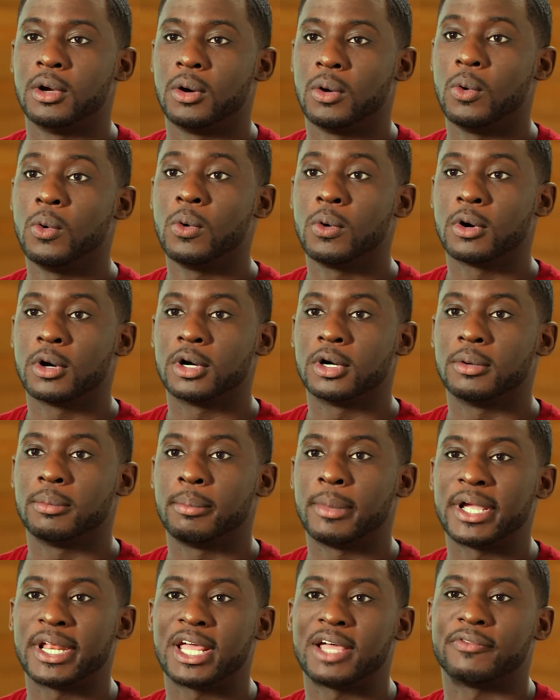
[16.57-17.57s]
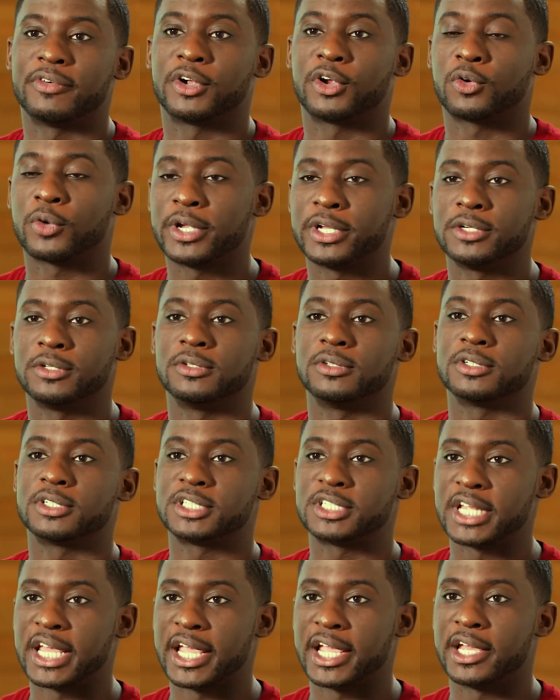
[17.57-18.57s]
or might have a cradle,
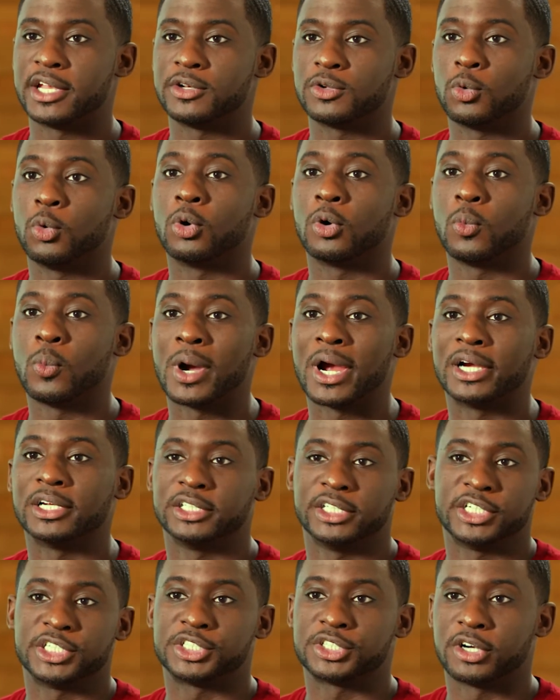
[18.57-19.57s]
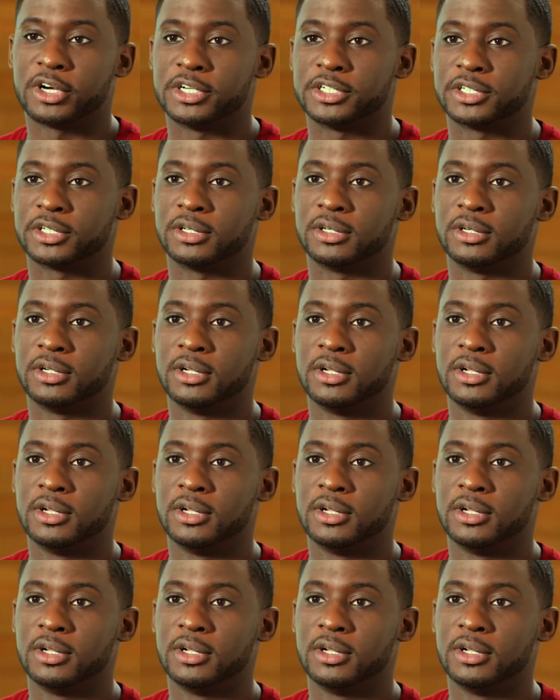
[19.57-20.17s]
stand, or wireless charger.